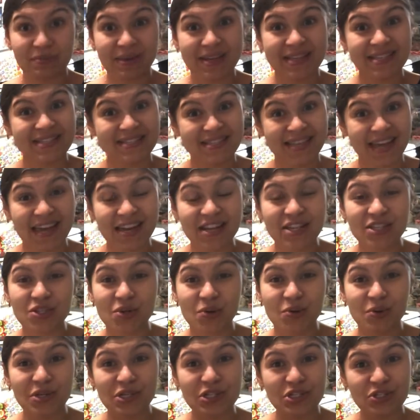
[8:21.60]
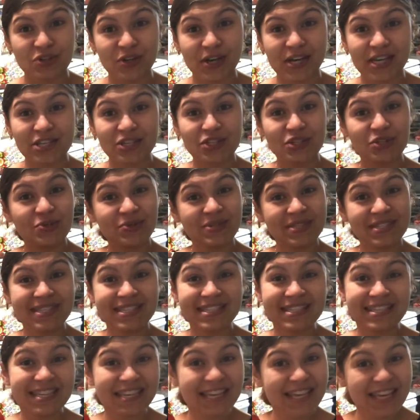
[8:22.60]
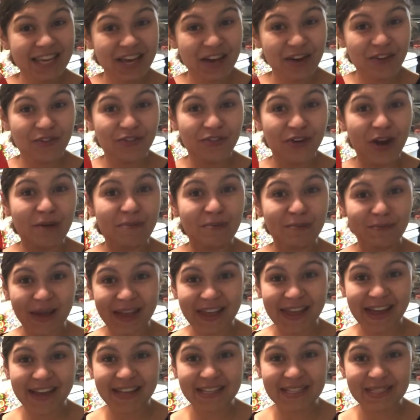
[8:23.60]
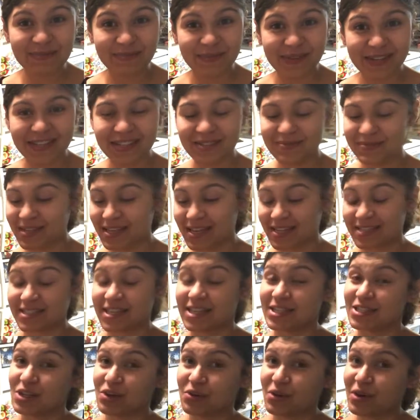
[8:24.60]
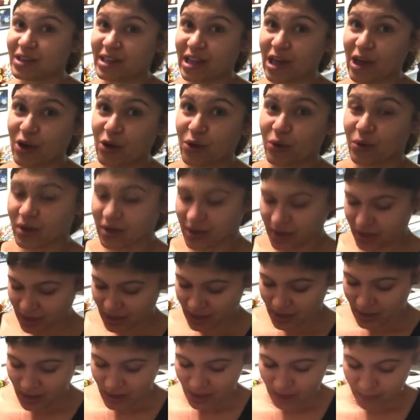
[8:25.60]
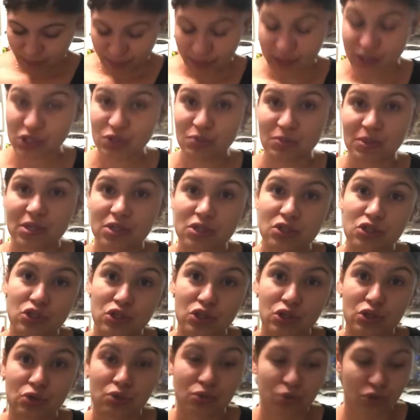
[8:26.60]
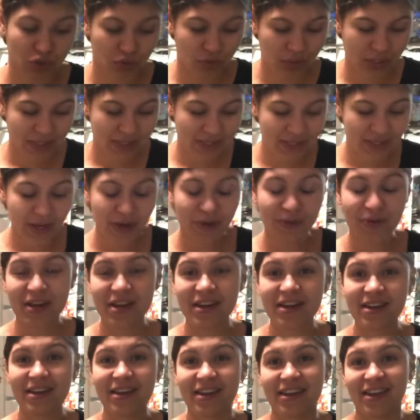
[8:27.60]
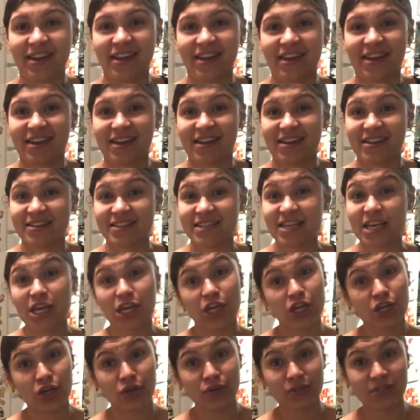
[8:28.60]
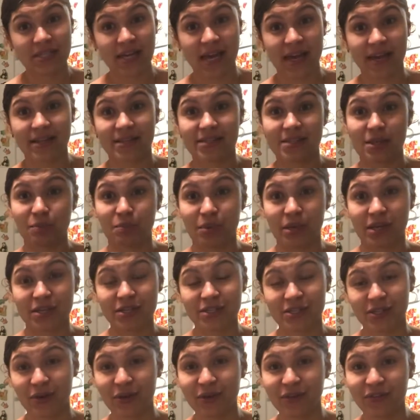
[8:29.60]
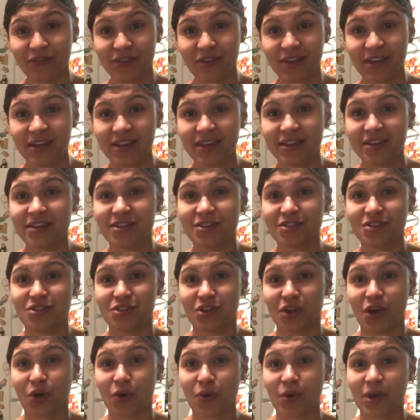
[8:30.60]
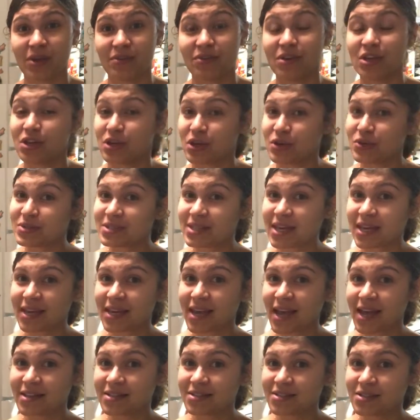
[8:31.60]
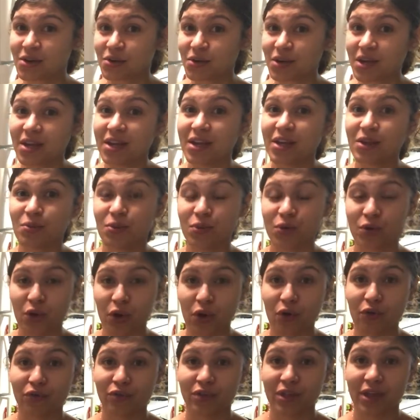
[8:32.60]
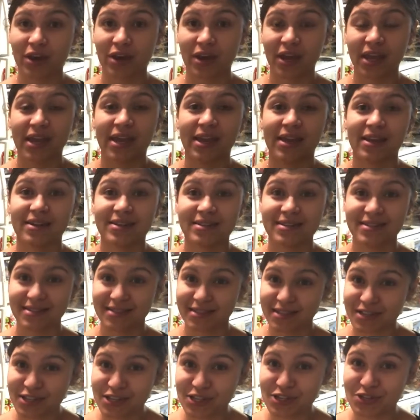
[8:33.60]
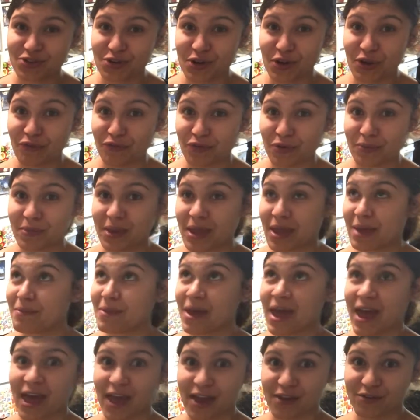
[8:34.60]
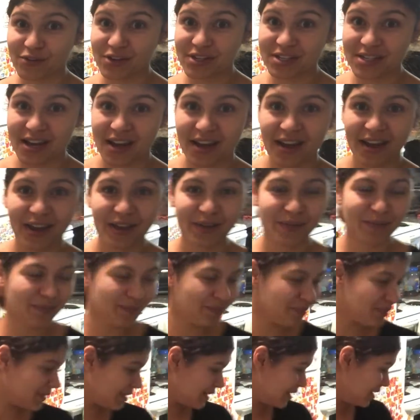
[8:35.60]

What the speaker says: my son is always trying to sneak from my husband because I don't allow Benjamin to drink soda, and he knows Daddy's a big soda fan, so if he knows Daddy has soda, he will go over there and sneak a drink from him every time.